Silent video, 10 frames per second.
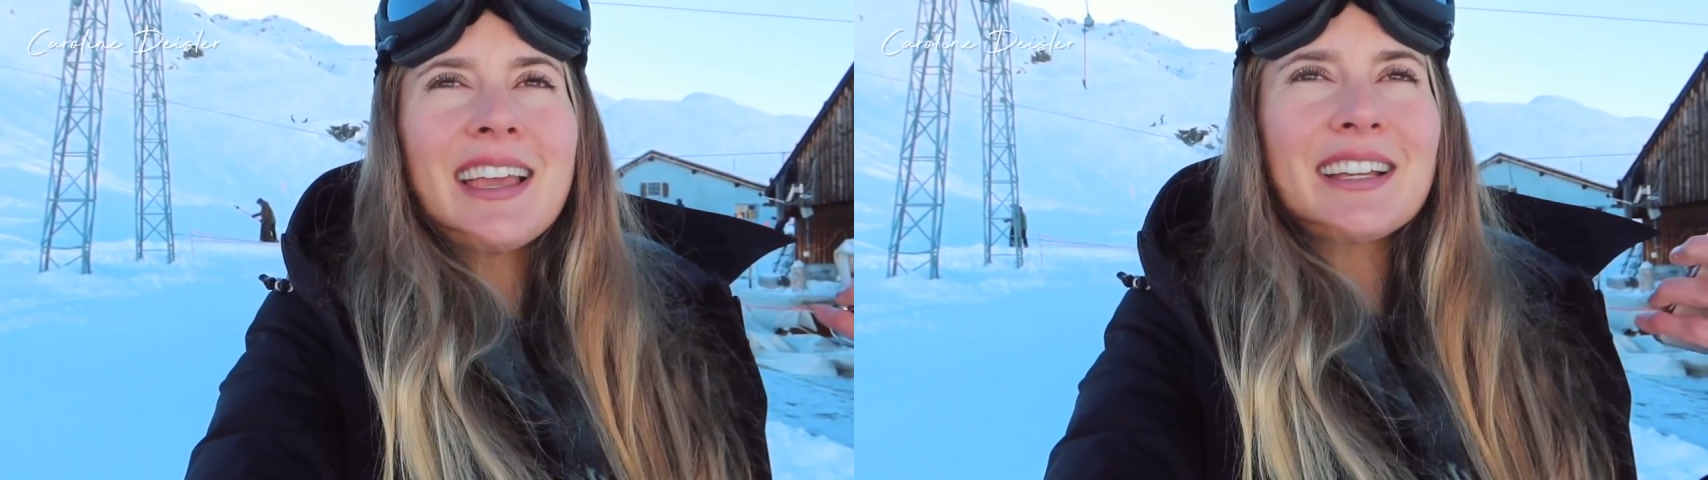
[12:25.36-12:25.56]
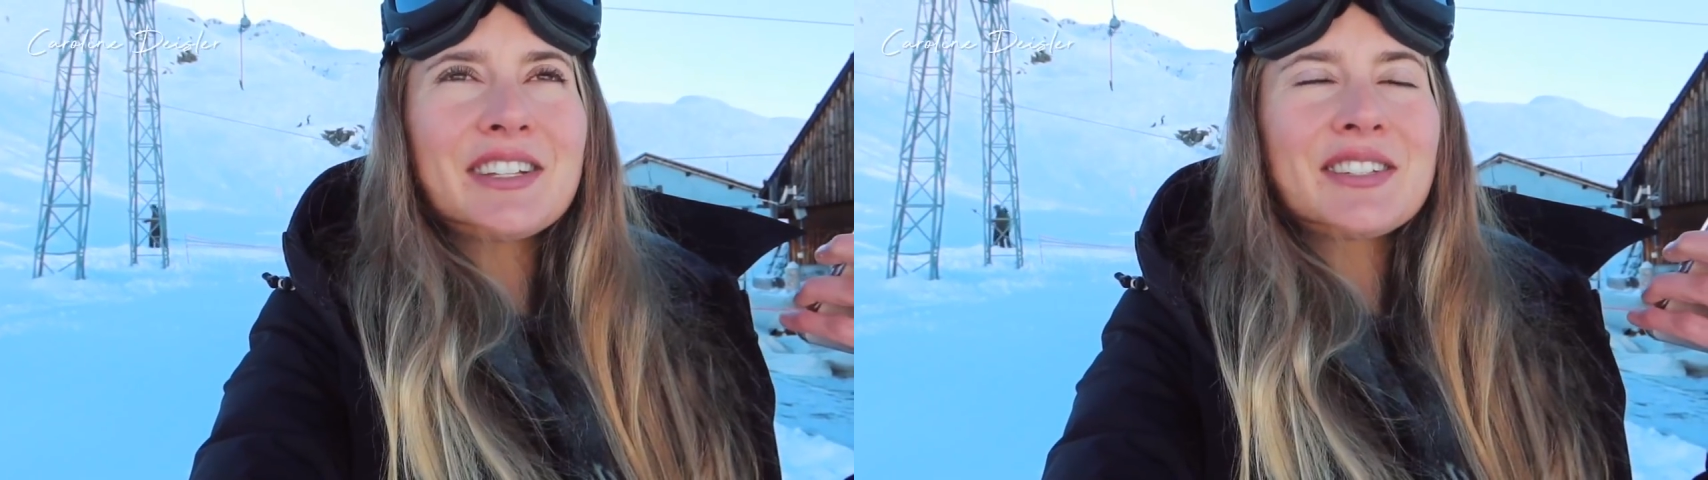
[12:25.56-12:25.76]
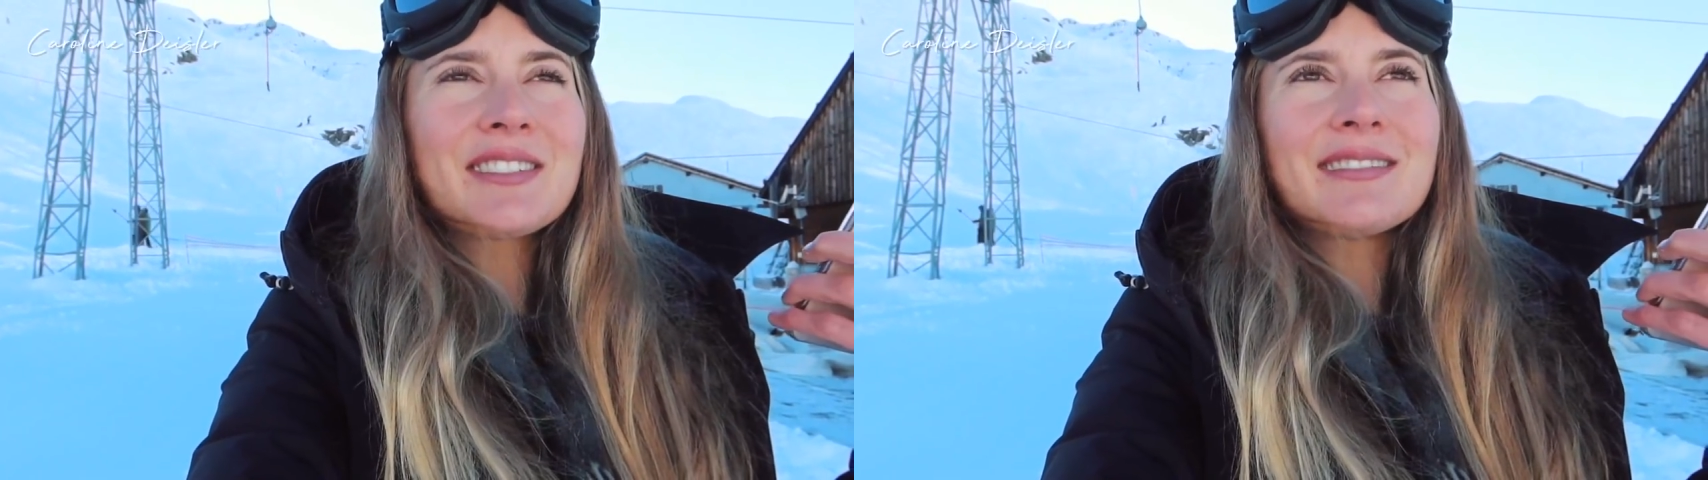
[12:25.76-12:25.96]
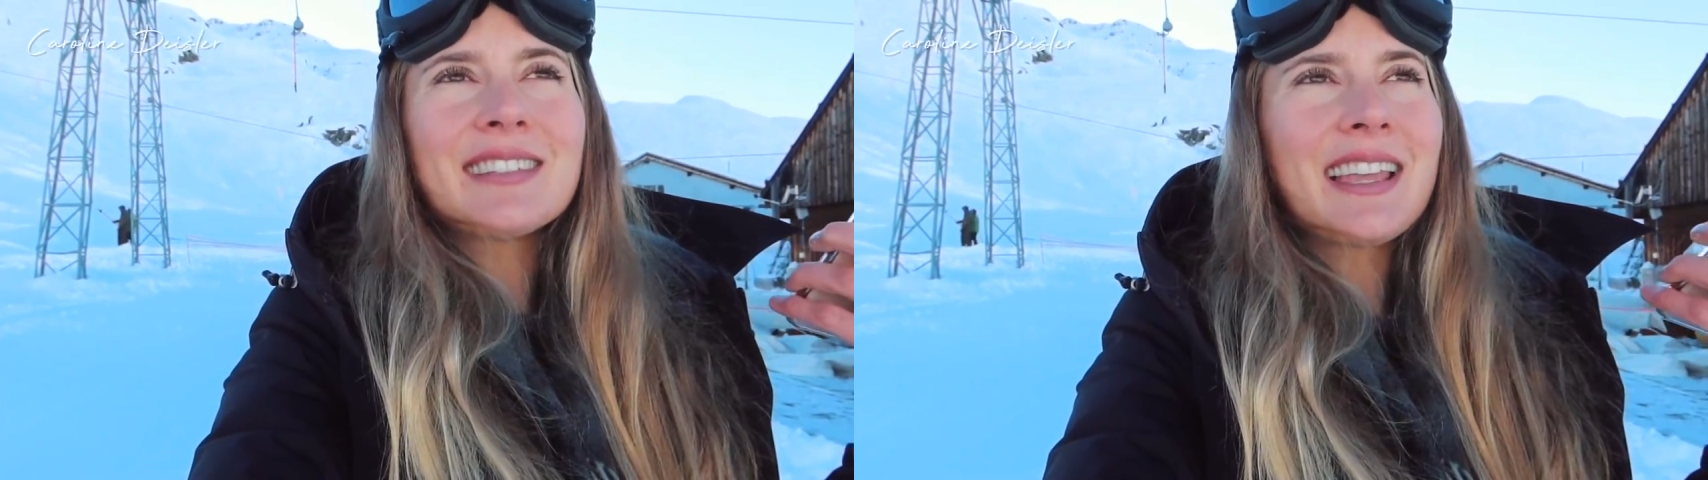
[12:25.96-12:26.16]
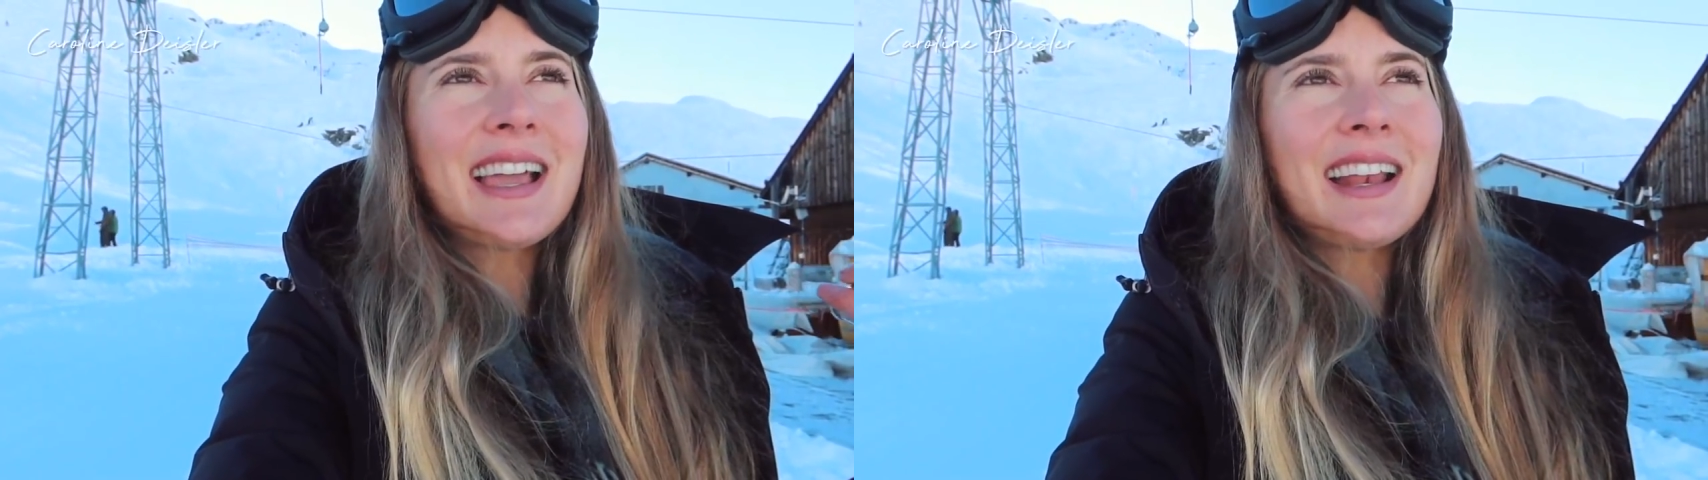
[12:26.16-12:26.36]
I just,
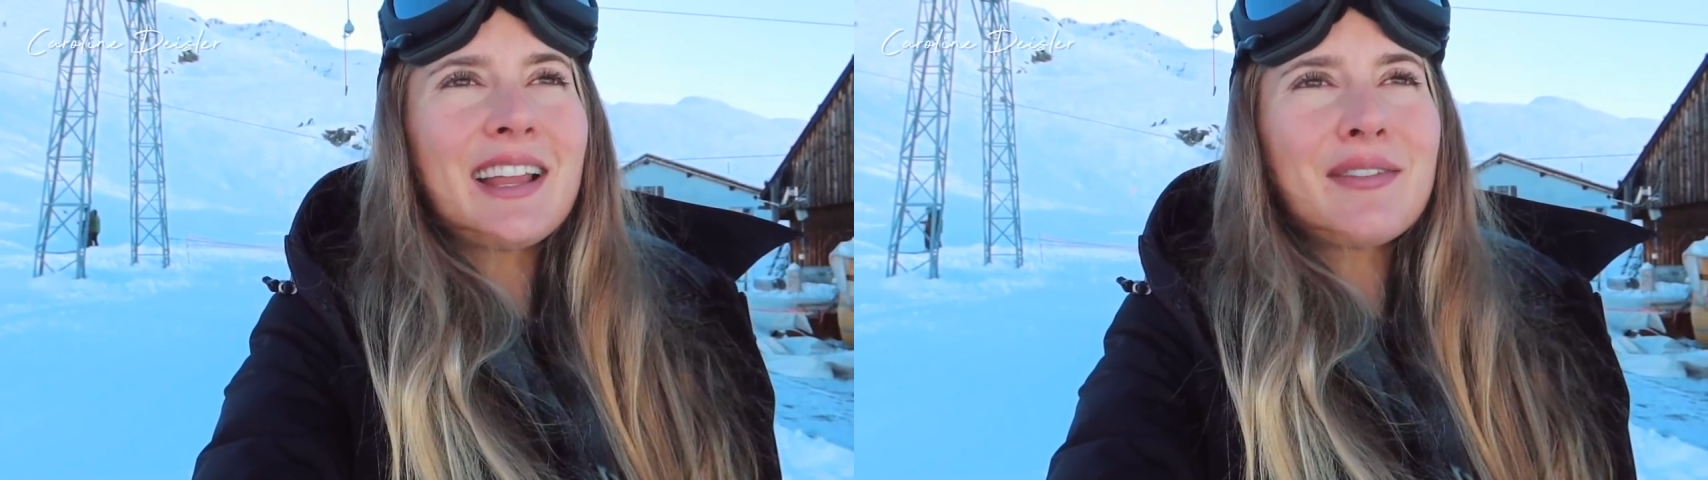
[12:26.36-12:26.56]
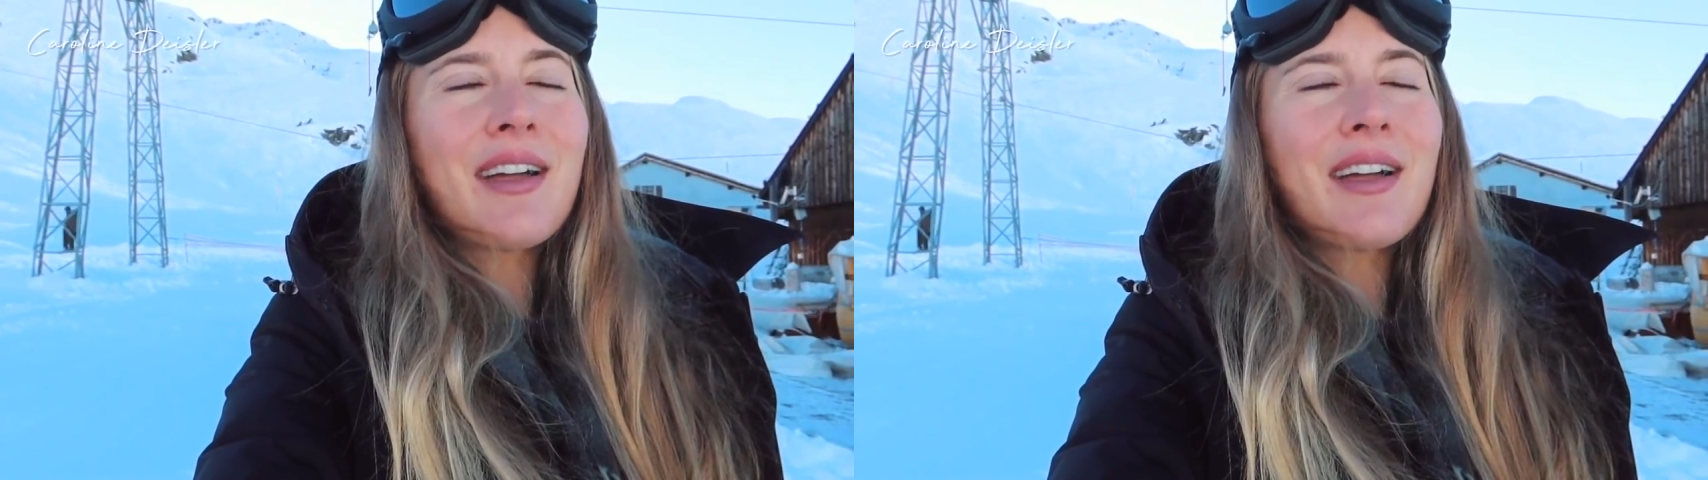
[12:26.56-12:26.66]
yeah, I love